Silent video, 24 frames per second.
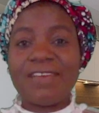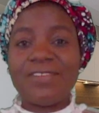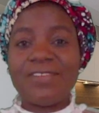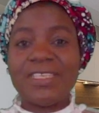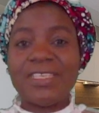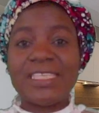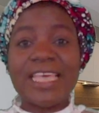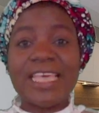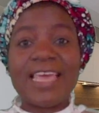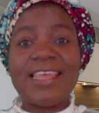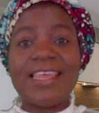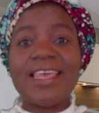he
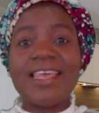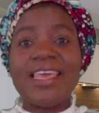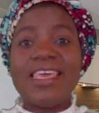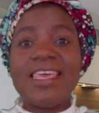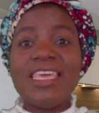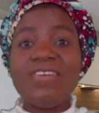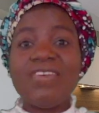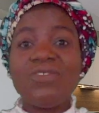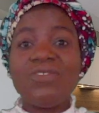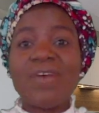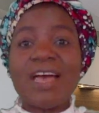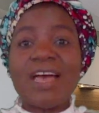said,
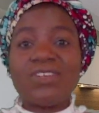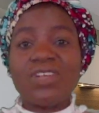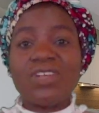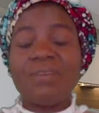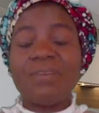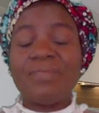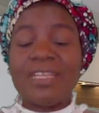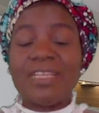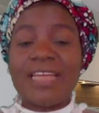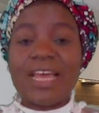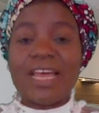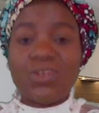if you have
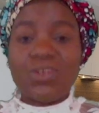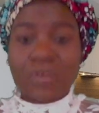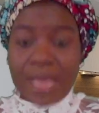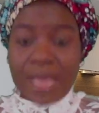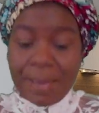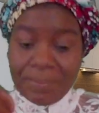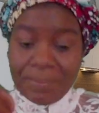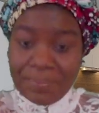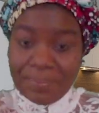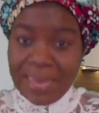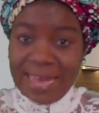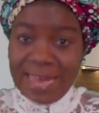something that you
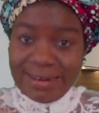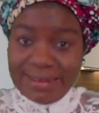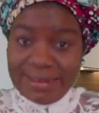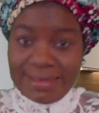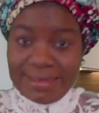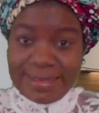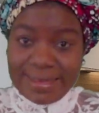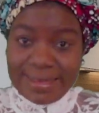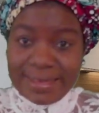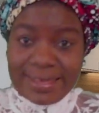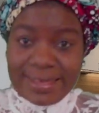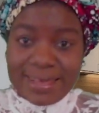can bury
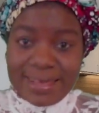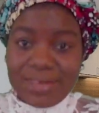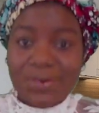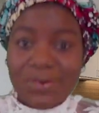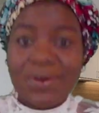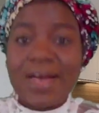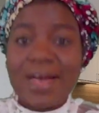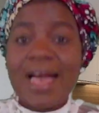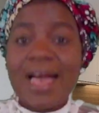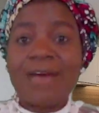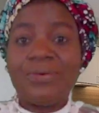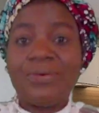in
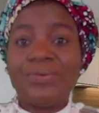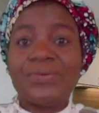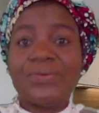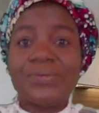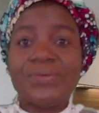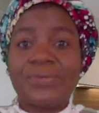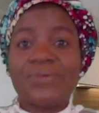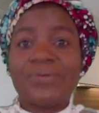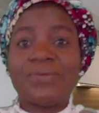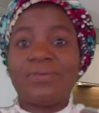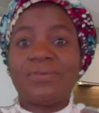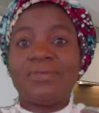your
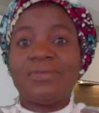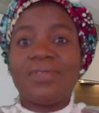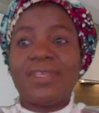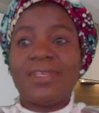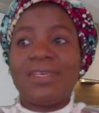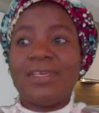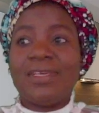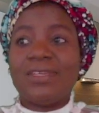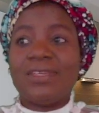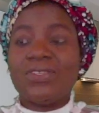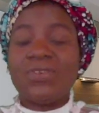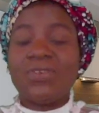house,
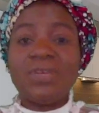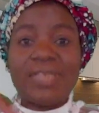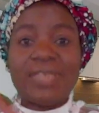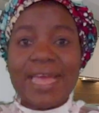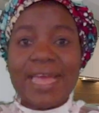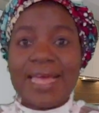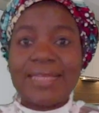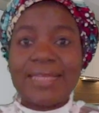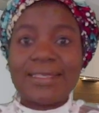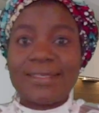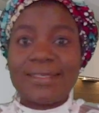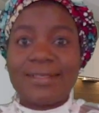so
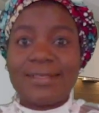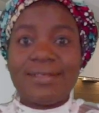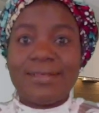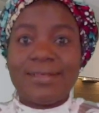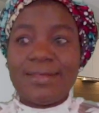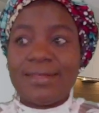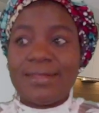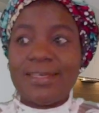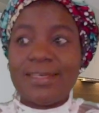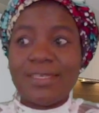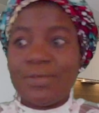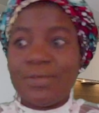that
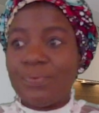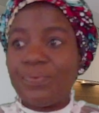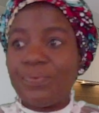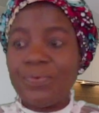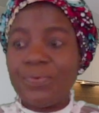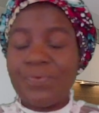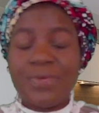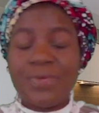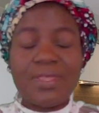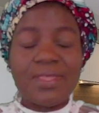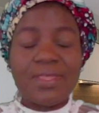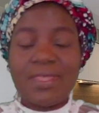these people
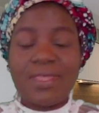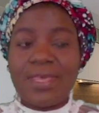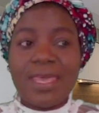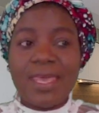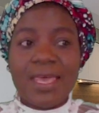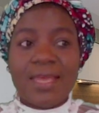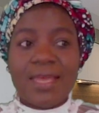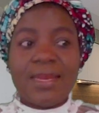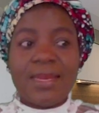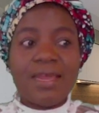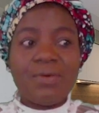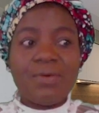will
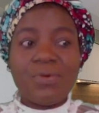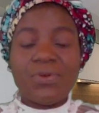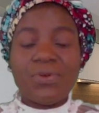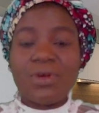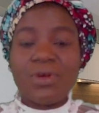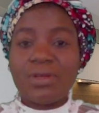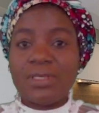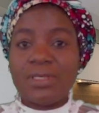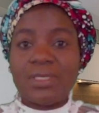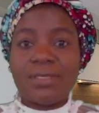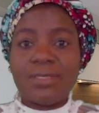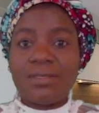
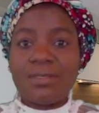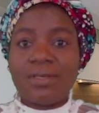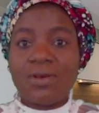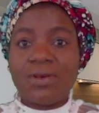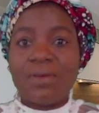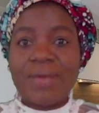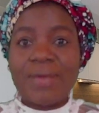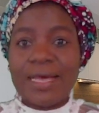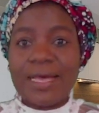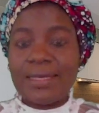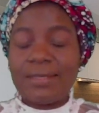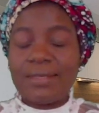not
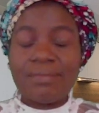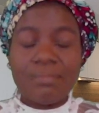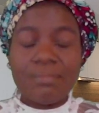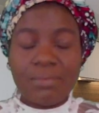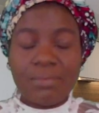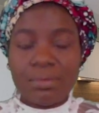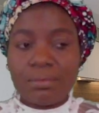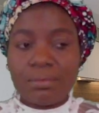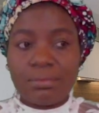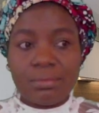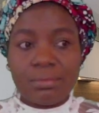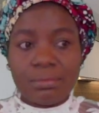come and
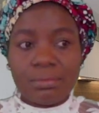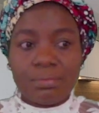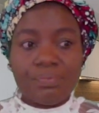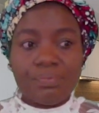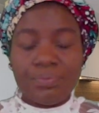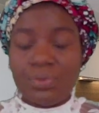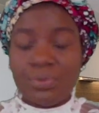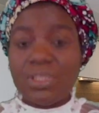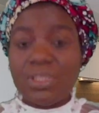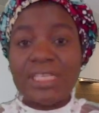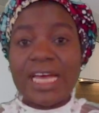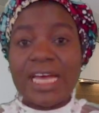
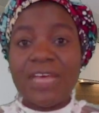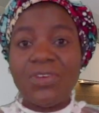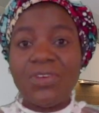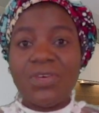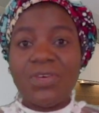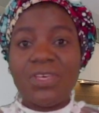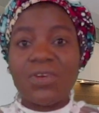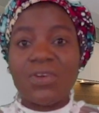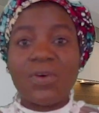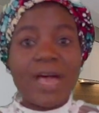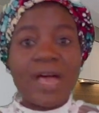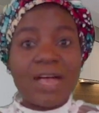butcher you
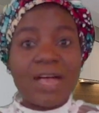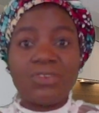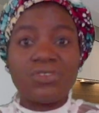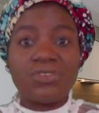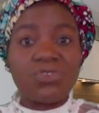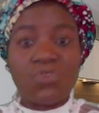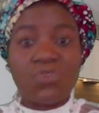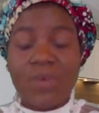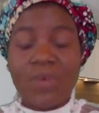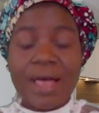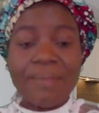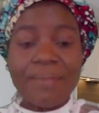in your house.
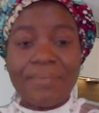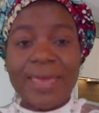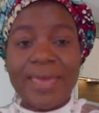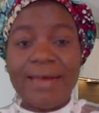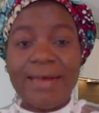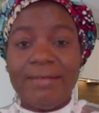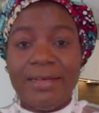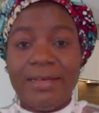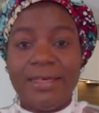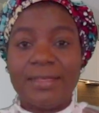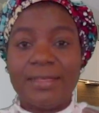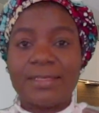Go and
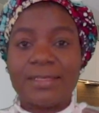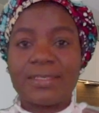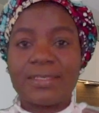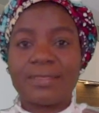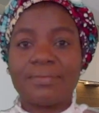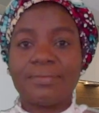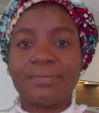bury it.